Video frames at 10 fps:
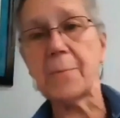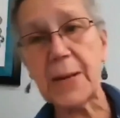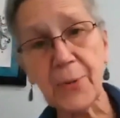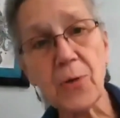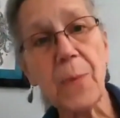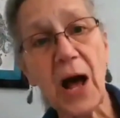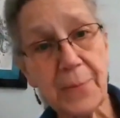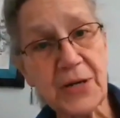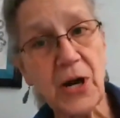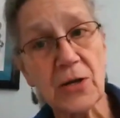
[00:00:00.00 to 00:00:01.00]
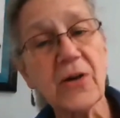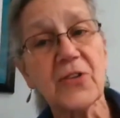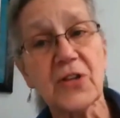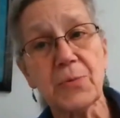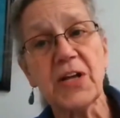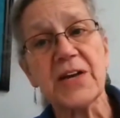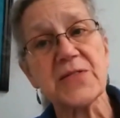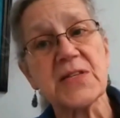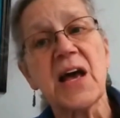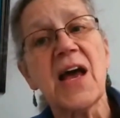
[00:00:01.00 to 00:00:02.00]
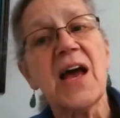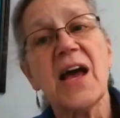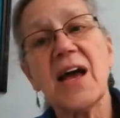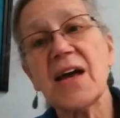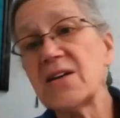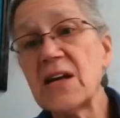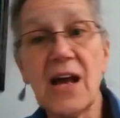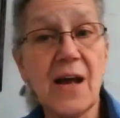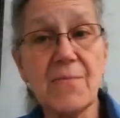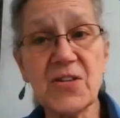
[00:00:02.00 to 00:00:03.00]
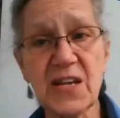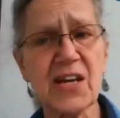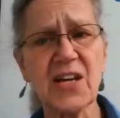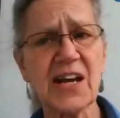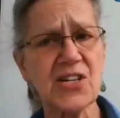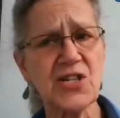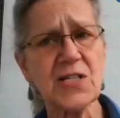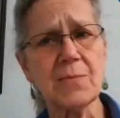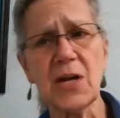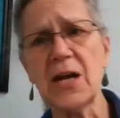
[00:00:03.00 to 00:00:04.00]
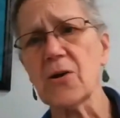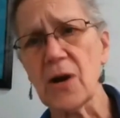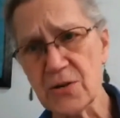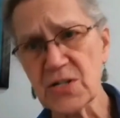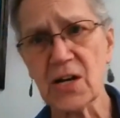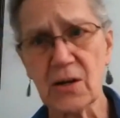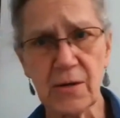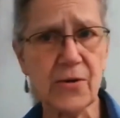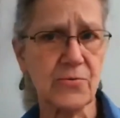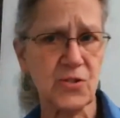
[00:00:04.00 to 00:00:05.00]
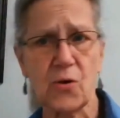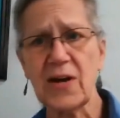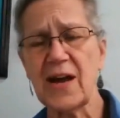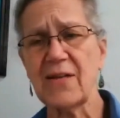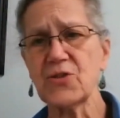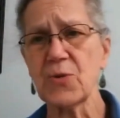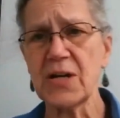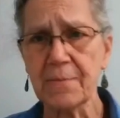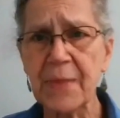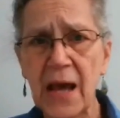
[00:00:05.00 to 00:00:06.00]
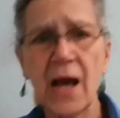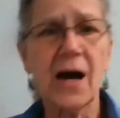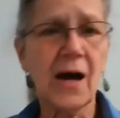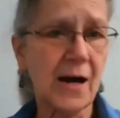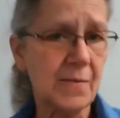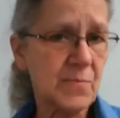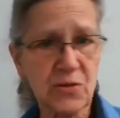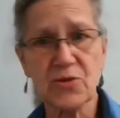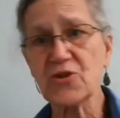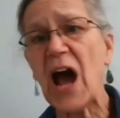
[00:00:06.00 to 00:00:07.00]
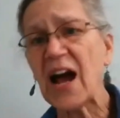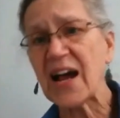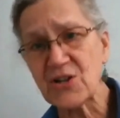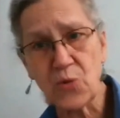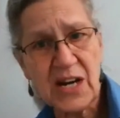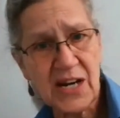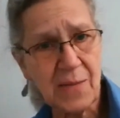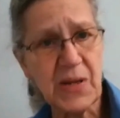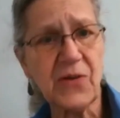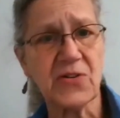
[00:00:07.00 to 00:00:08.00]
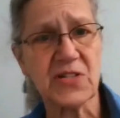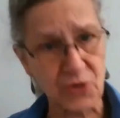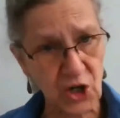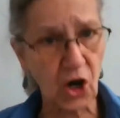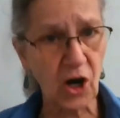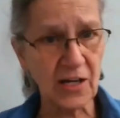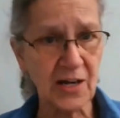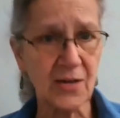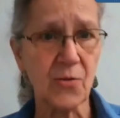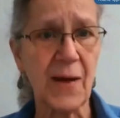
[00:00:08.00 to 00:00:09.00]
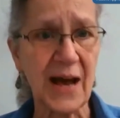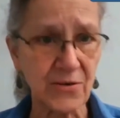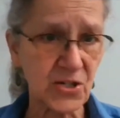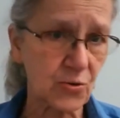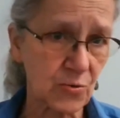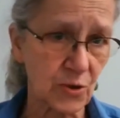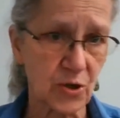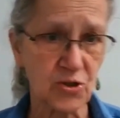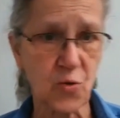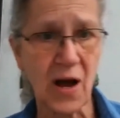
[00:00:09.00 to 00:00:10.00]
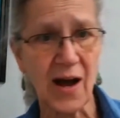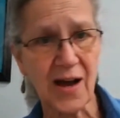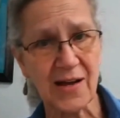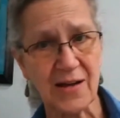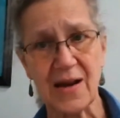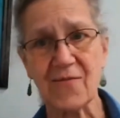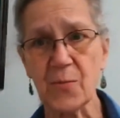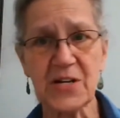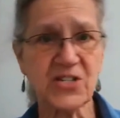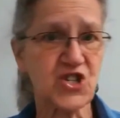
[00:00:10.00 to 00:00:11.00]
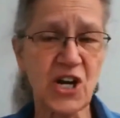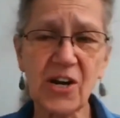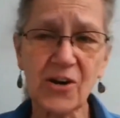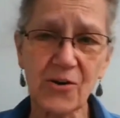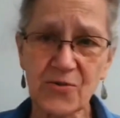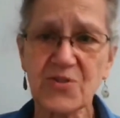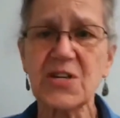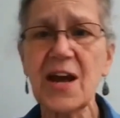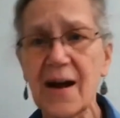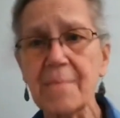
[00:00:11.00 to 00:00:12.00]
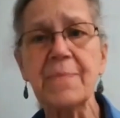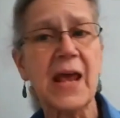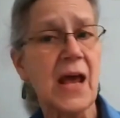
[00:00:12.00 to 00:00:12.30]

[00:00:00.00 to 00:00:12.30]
People are popping all over the place. And you say, could I get you something? Here, go ahead, have a drink. So they're hydrating because they're talking and their mouths are a little dry and everybody's cheers. Yeah.